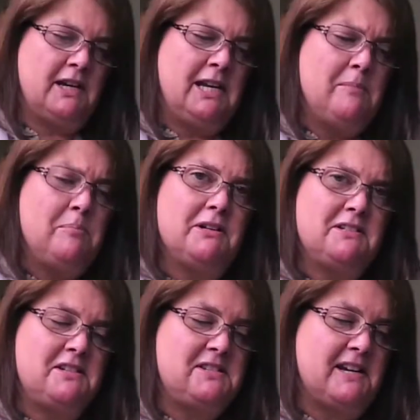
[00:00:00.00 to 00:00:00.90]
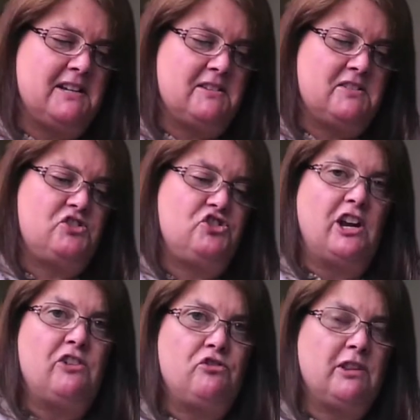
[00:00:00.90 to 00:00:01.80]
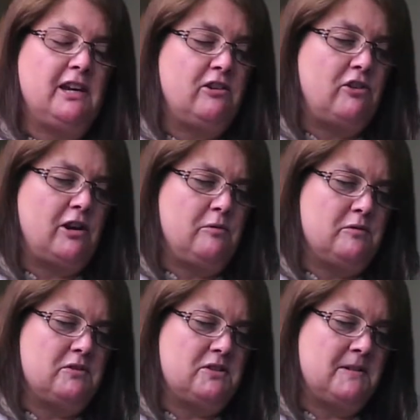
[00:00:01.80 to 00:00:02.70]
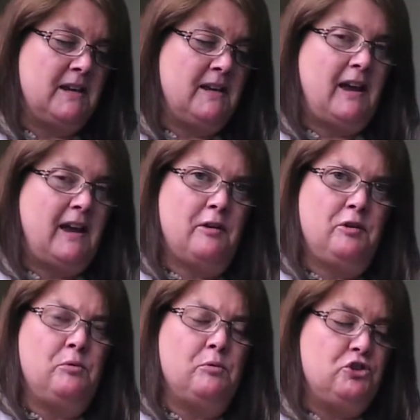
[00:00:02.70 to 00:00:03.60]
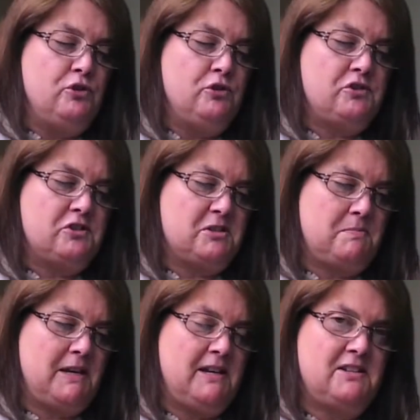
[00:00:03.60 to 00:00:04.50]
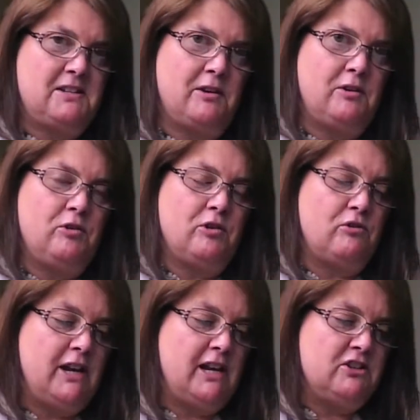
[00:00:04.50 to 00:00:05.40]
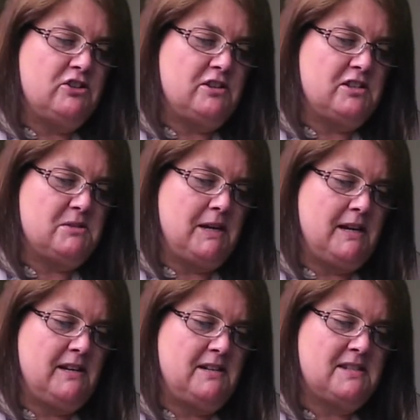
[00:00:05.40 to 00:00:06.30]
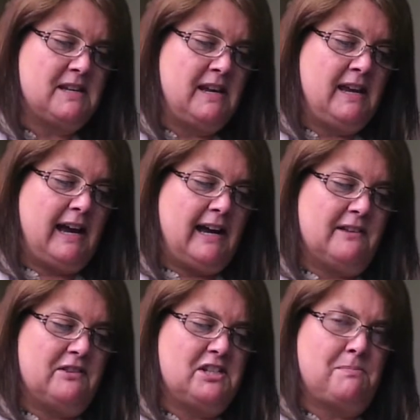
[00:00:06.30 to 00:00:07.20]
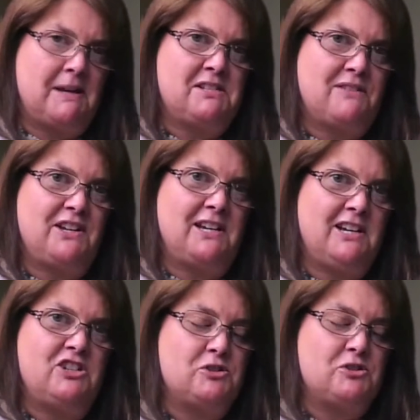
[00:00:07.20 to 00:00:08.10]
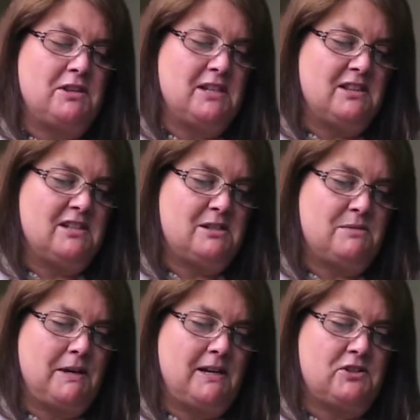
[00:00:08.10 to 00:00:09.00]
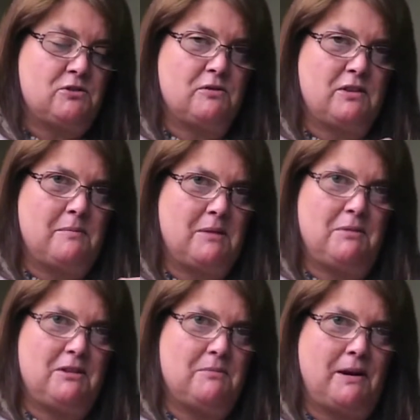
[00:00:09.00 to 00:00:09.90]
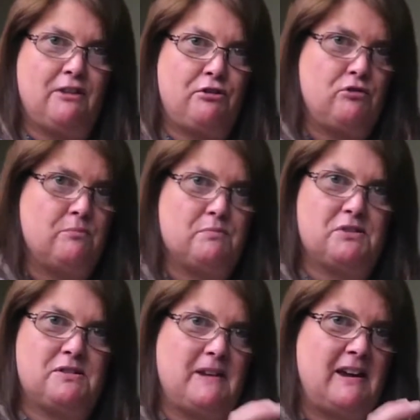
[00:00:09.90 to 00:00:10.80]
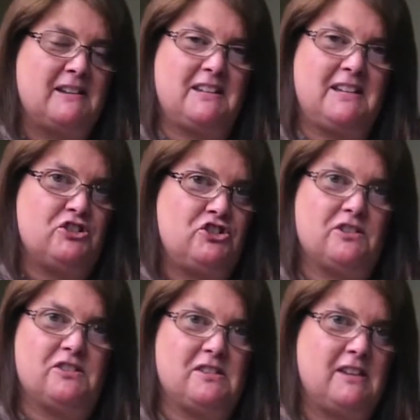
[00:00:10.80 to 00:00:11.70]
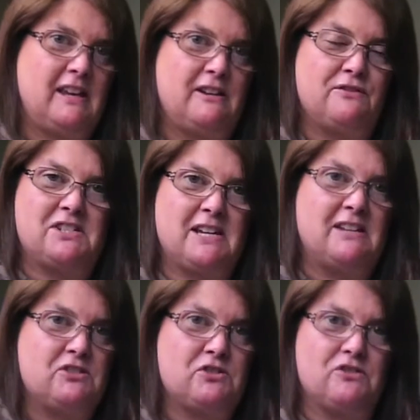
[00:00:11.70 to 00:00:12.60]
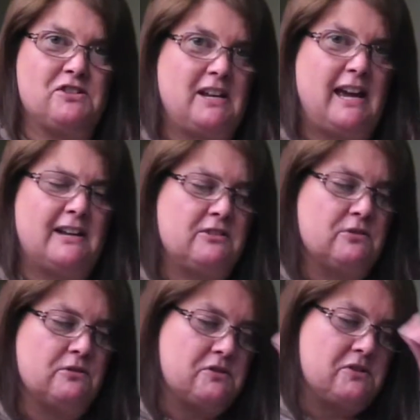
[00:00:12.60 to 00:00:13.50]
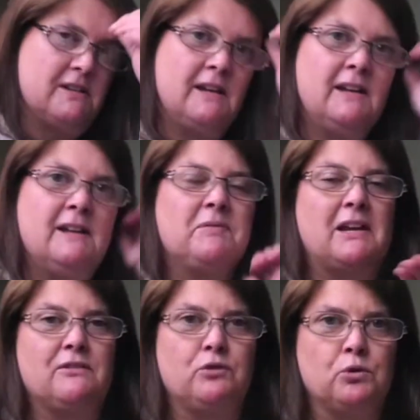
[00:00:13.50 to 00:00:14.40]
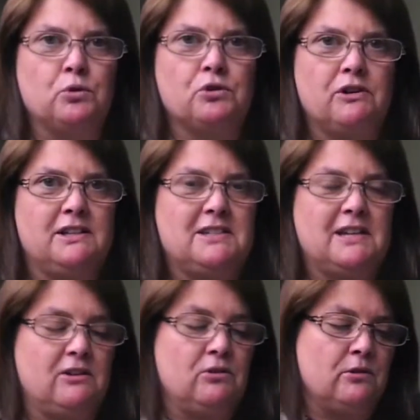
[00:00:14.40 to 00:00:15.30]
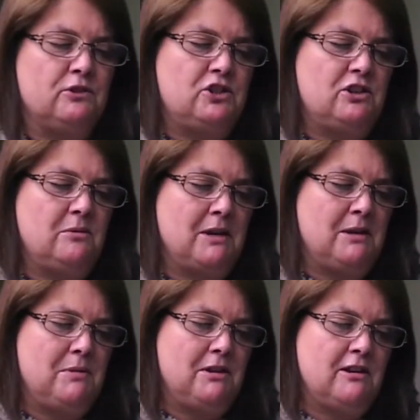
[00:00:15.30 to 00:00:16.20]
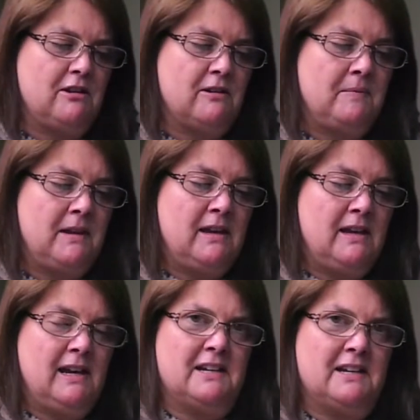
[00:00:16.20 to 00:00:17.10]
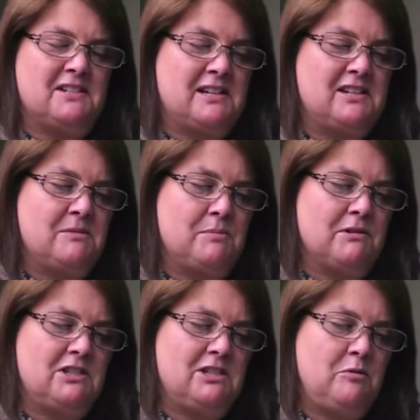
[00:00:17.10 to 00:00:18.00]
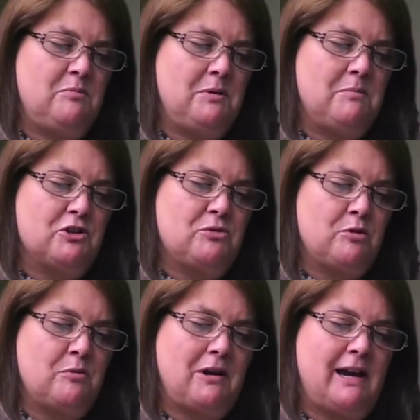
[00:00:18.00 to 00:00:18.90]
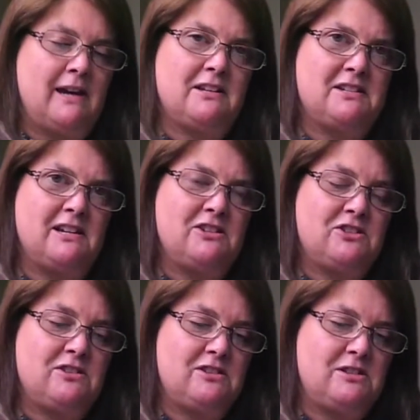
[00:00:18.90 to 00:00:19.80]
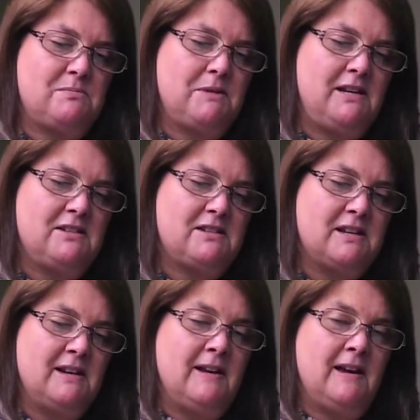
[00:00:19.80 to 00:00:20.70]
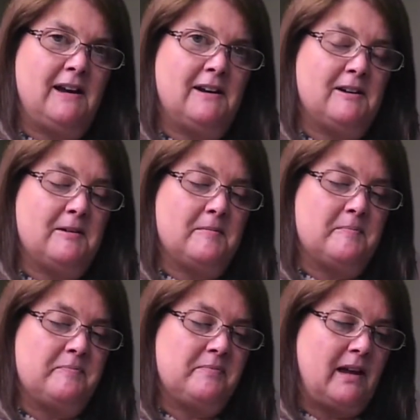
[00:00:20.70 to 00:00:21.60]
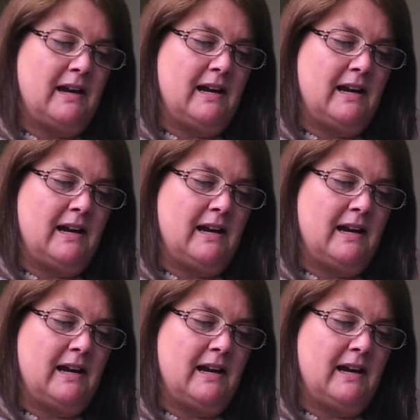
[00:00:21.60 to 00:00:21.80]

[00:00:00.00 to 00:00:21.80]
enabling designs generally around how you would use the space, how you arrange the space, and the specifications within the space. So that might be the bathrooms and kitchens and the kind of sensors and handles and kind of low-grade technology that might be there. And accessibility would be much more about access to the space, and